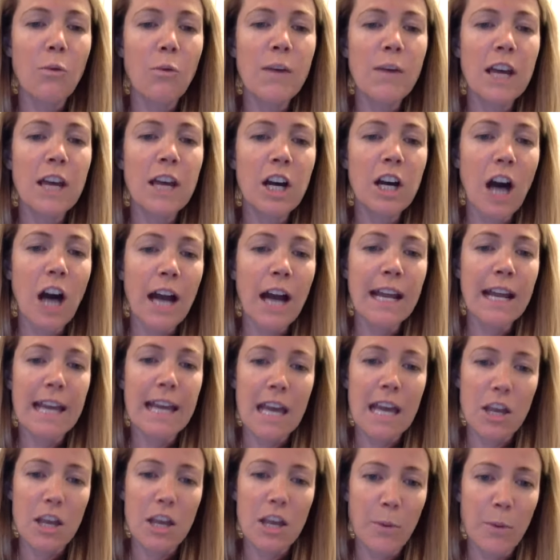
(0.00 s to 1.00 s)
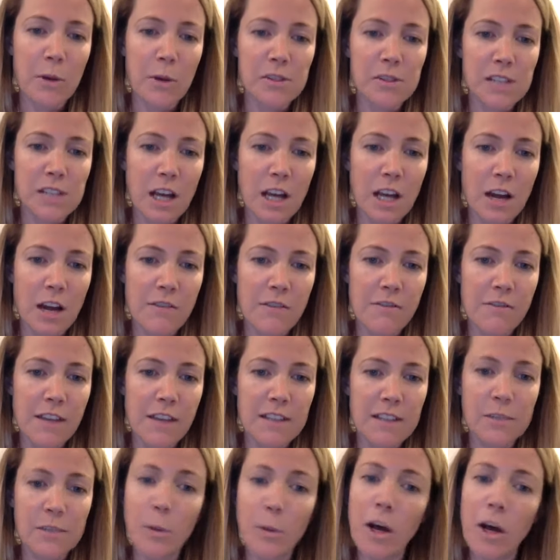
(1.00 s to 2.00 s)
we got to get you posting on
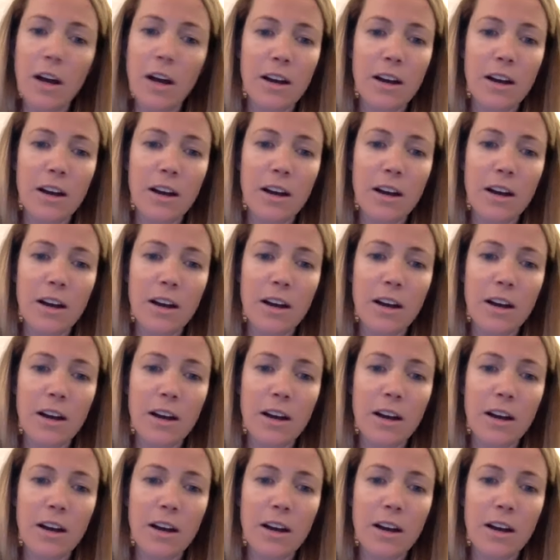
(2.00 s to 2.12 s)
Facebook